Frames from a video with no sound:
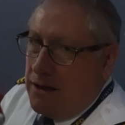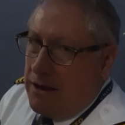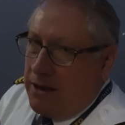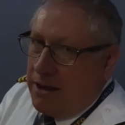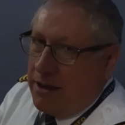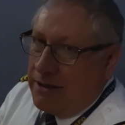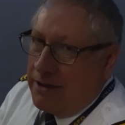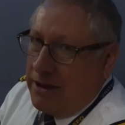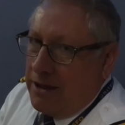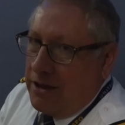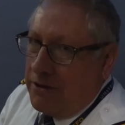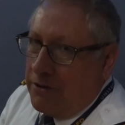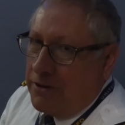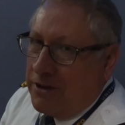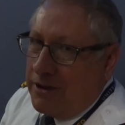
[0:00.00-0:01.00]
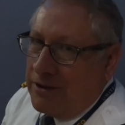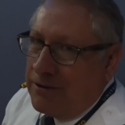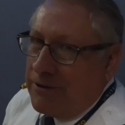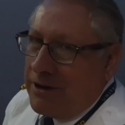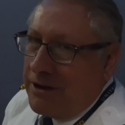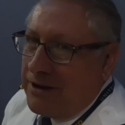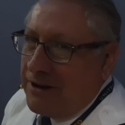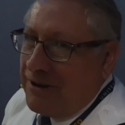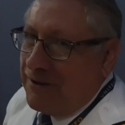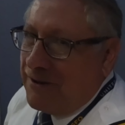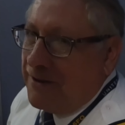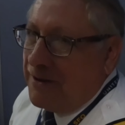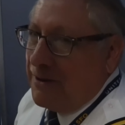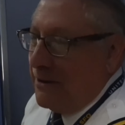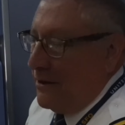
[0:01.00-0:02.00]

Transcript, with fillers: Gotta get the energy drink here.